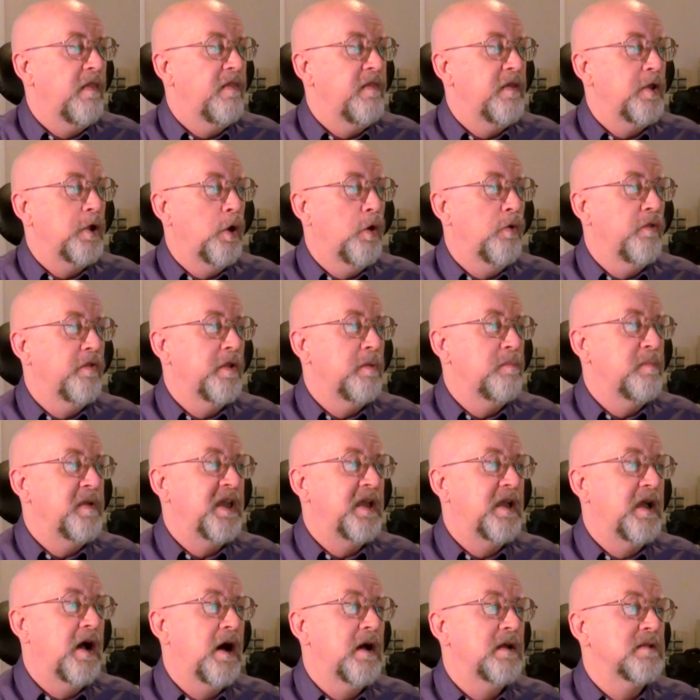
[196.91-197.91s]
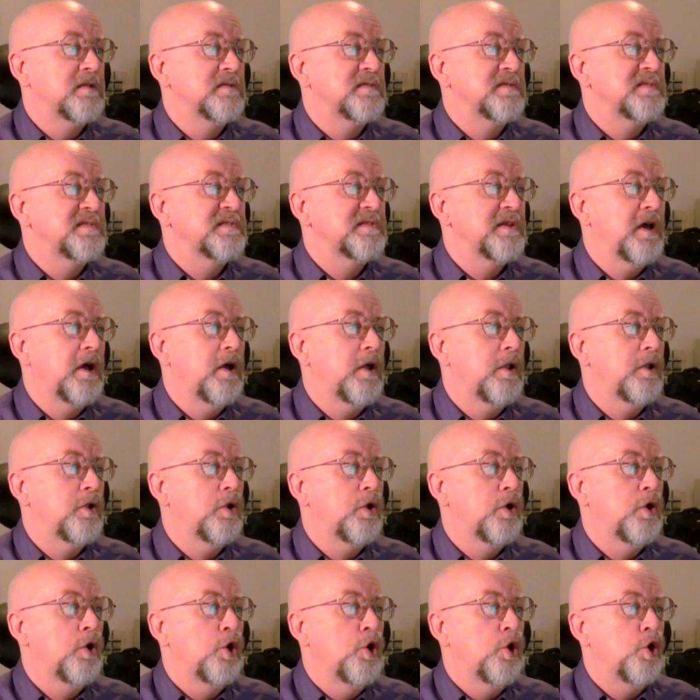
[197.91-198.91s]
The only begotten
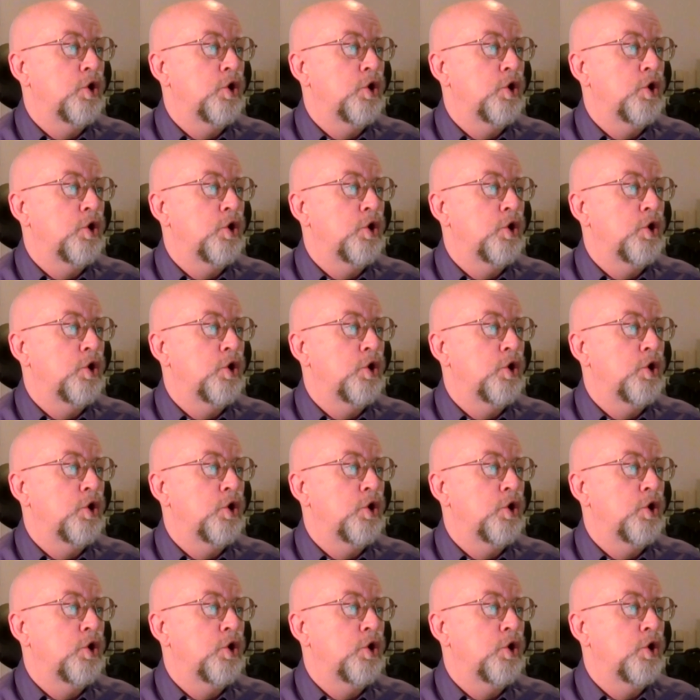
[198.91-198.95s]
Son,